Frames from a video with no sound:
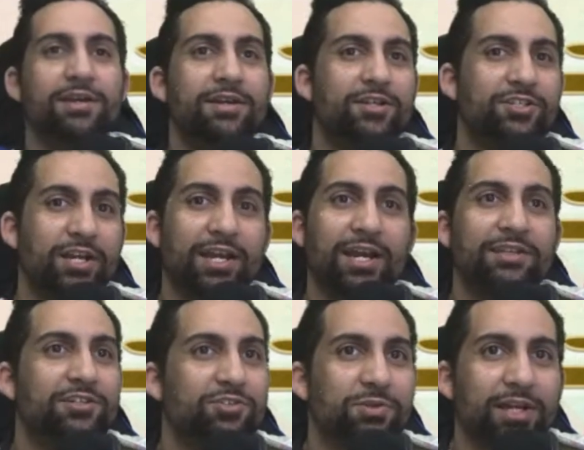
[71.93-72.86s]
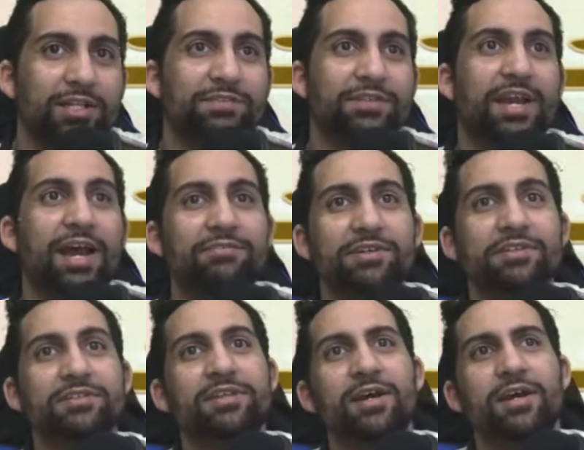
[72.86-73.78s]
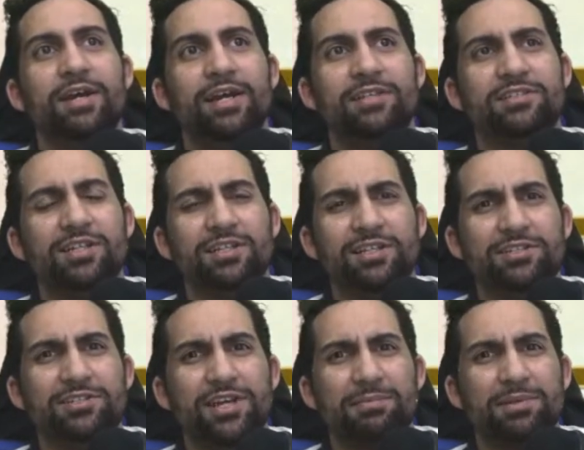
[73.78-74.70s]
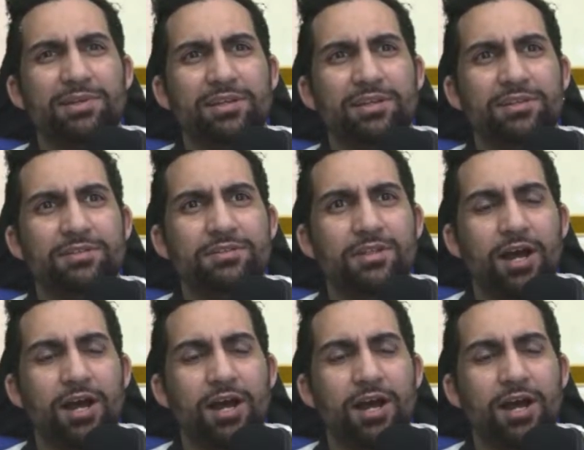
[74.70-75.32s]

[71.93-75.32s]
check out the trailer if you haven't. It's still in Japanese.